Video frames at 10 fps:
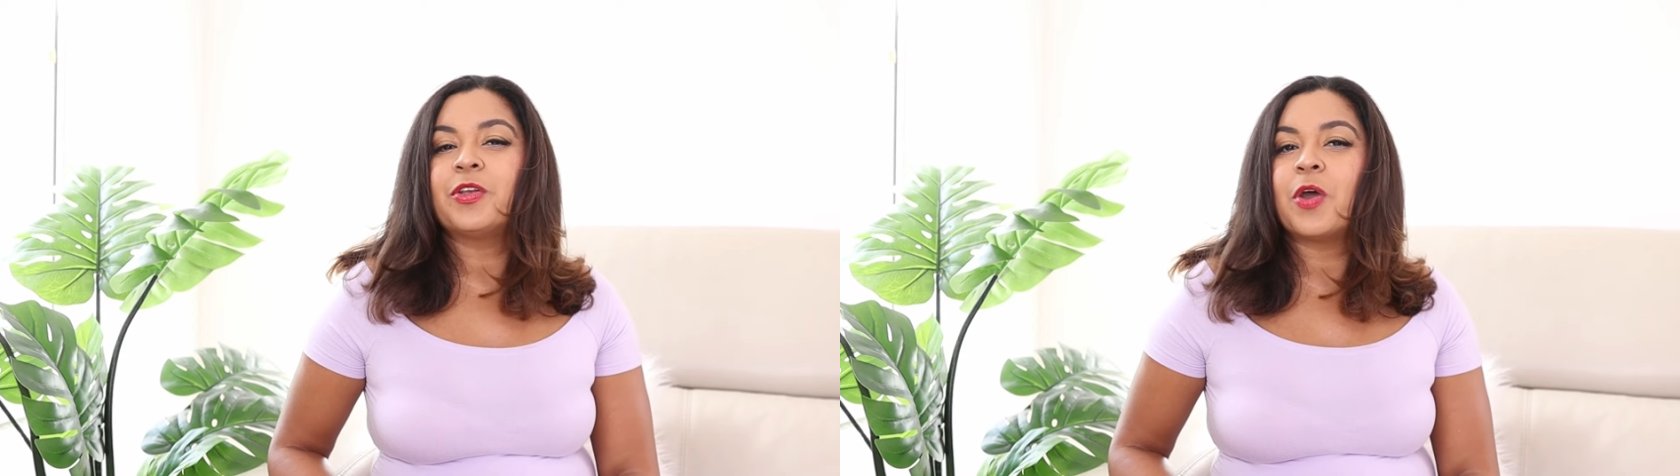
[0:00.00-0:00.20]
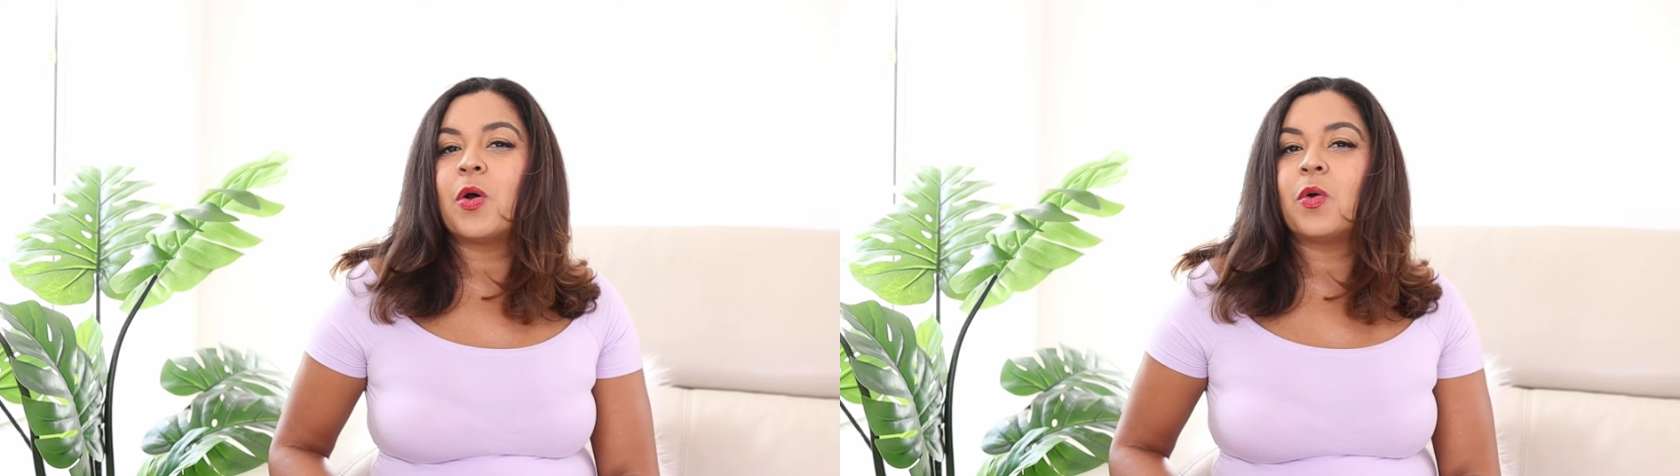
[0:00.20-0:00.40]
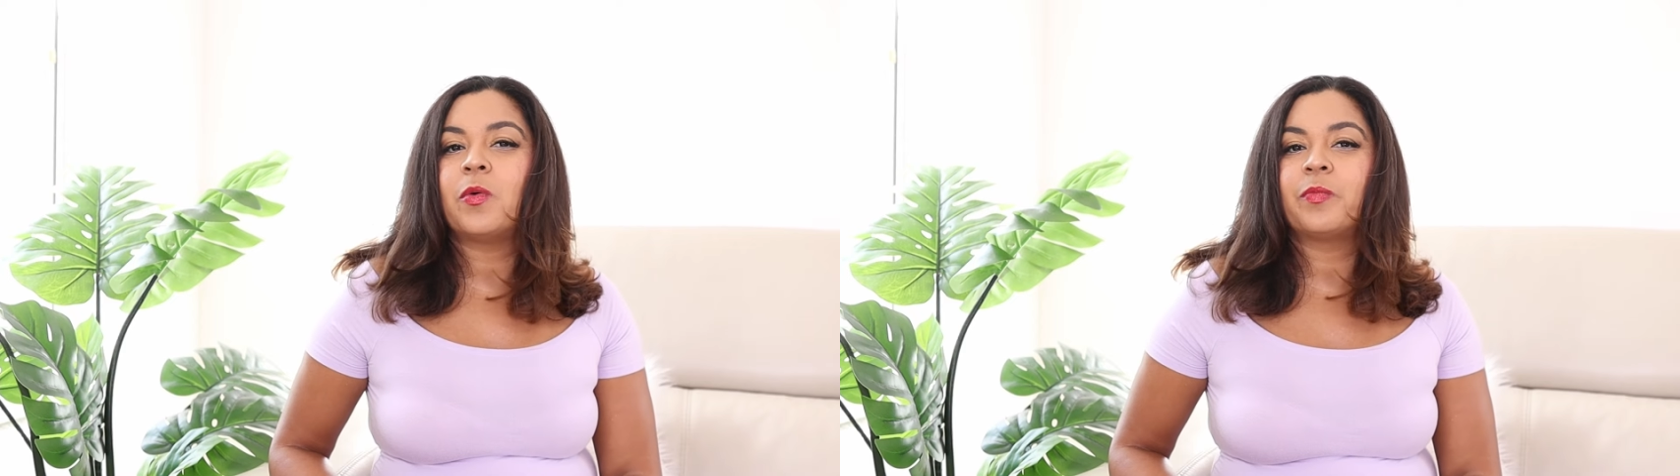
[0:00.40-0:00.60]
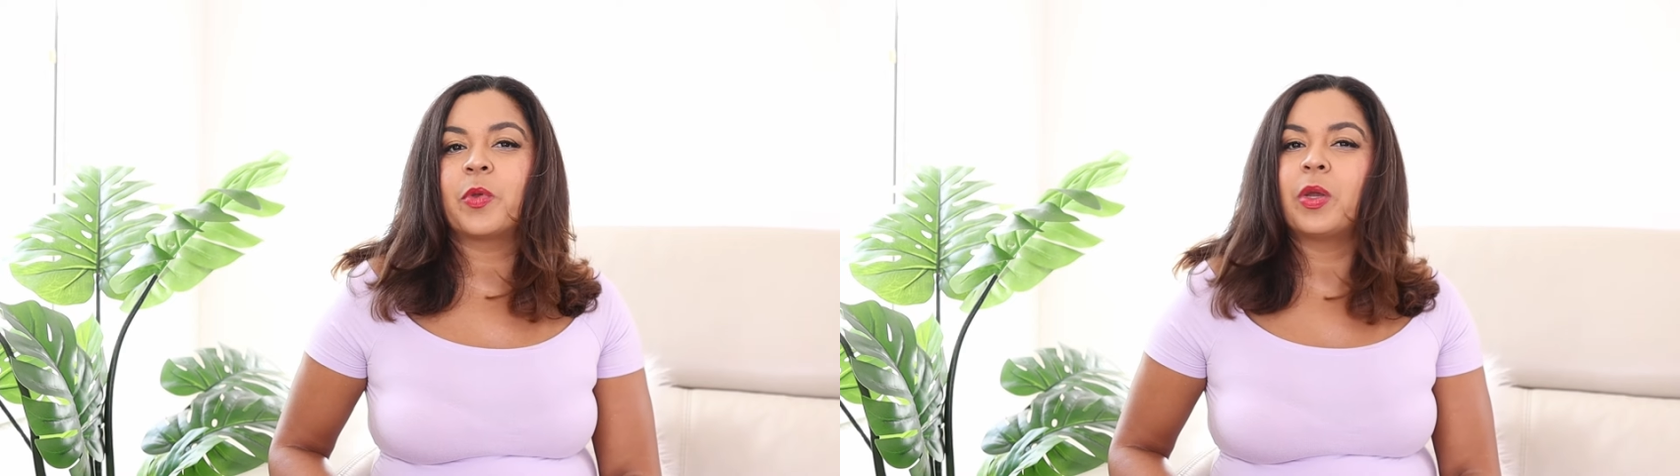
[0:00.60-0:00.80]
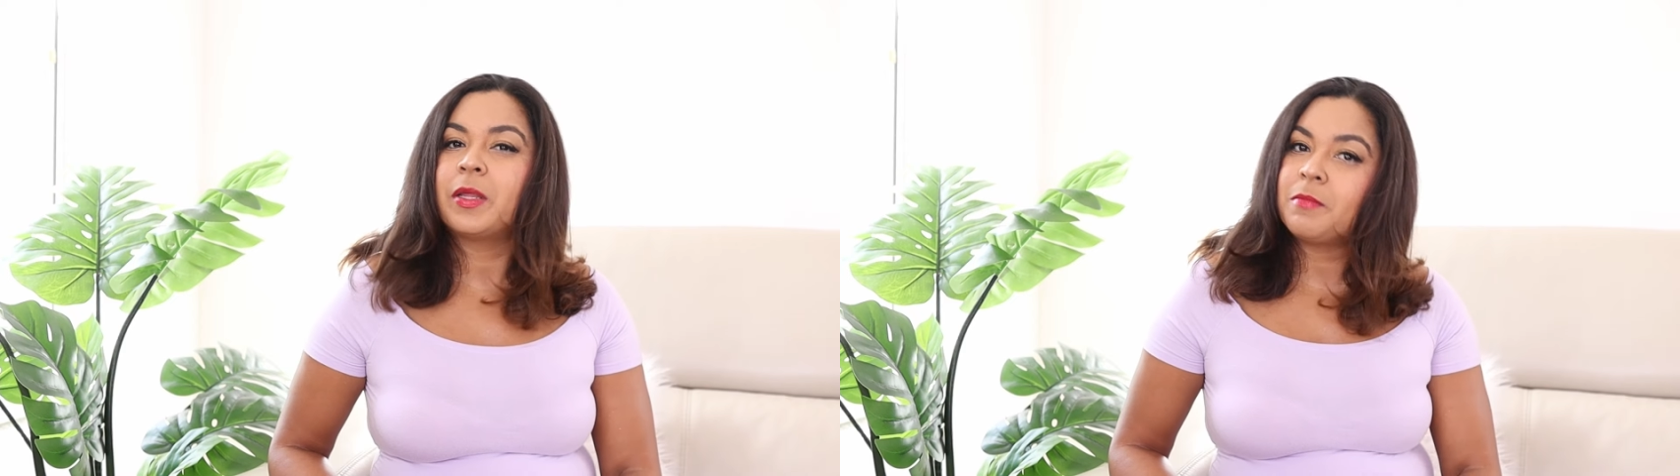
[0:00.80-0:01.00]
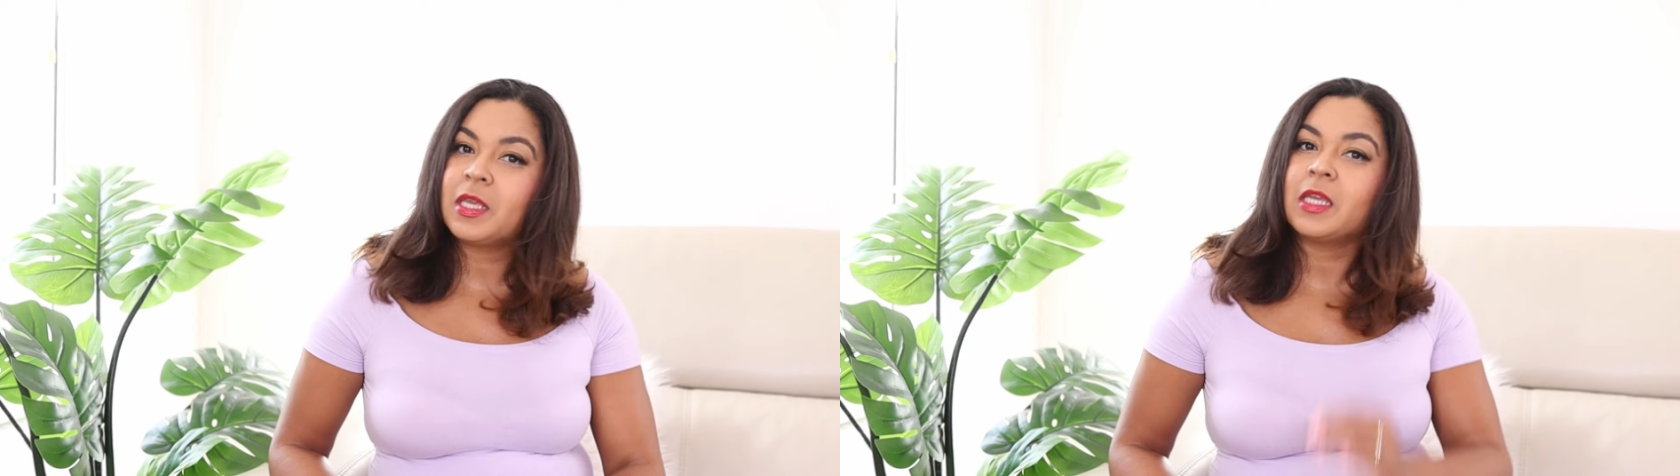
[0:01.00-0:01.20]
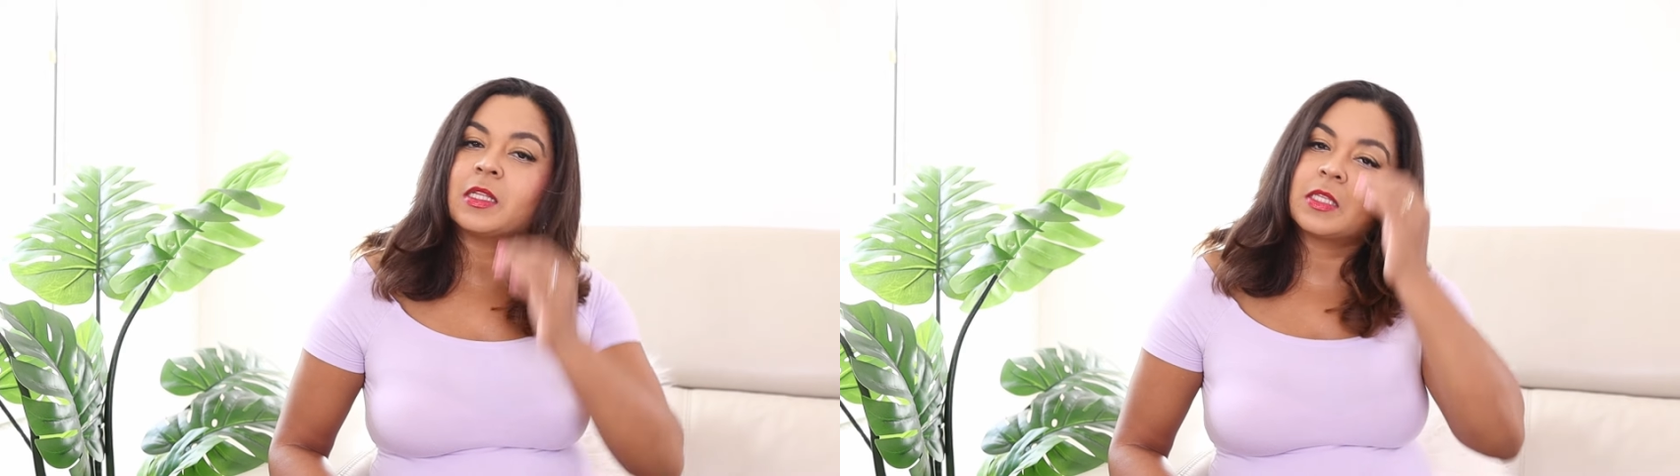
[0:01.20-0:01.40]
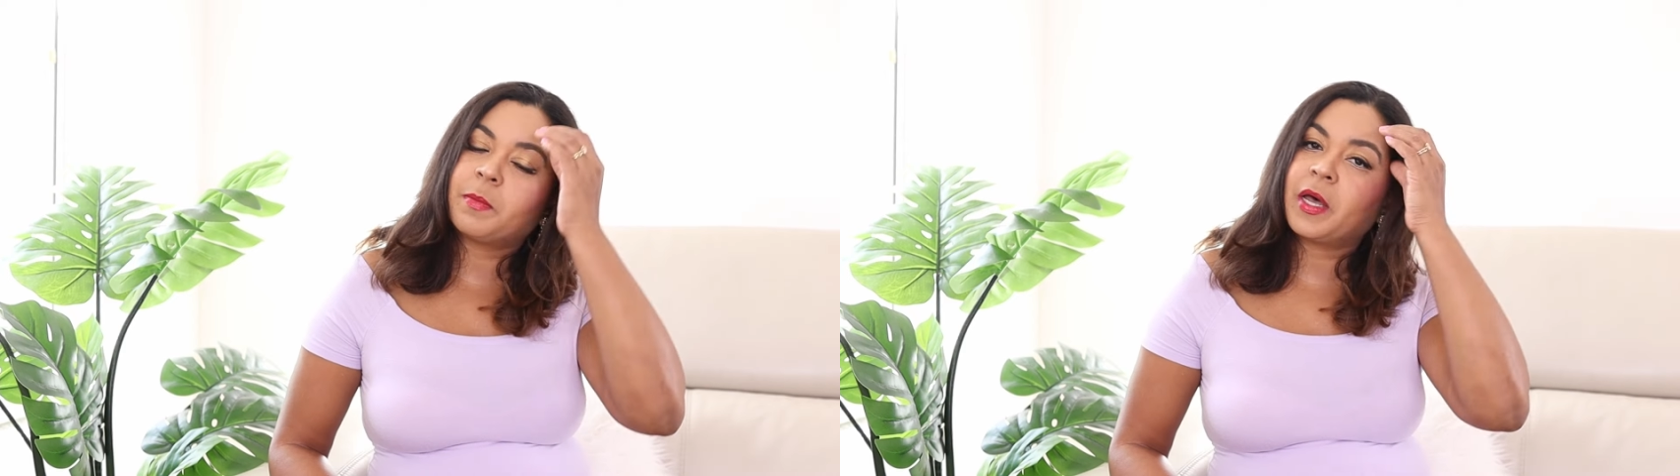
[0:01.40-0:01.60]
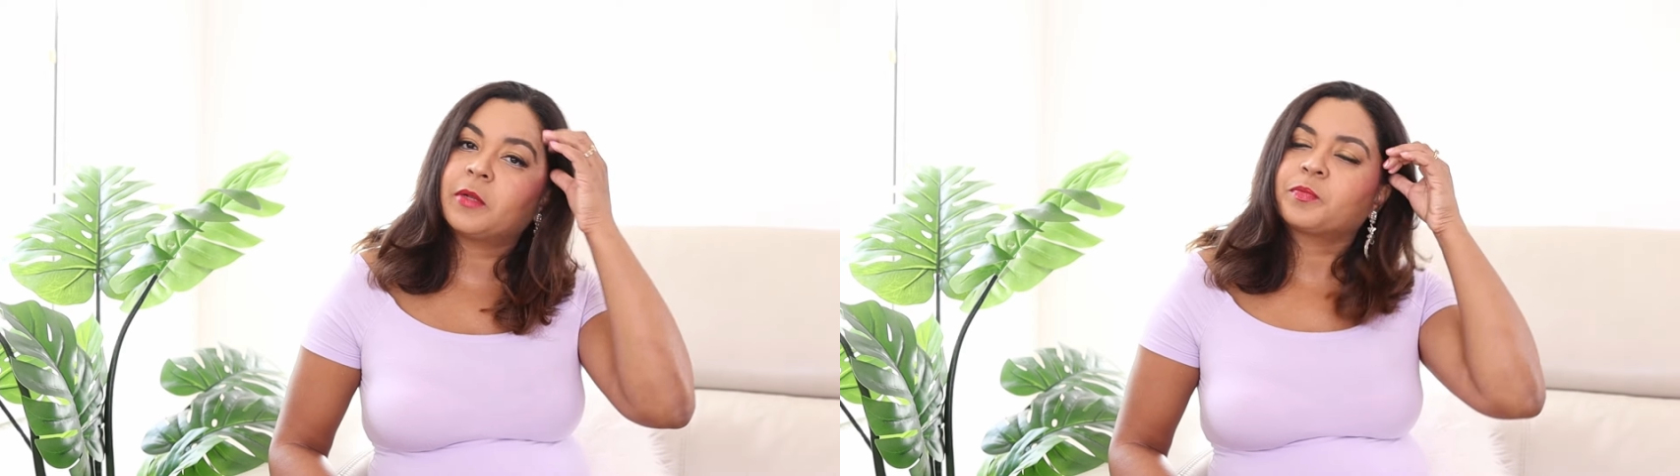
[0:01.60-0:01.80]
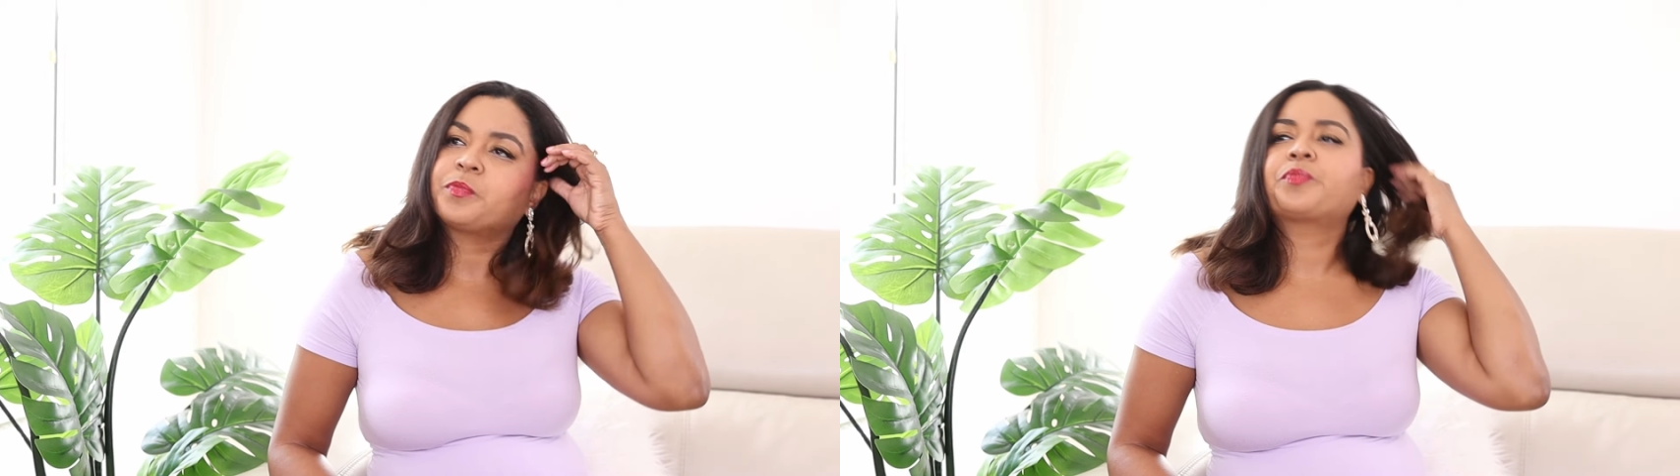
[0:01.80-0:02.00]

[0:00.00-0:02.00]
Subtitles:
know what it means, but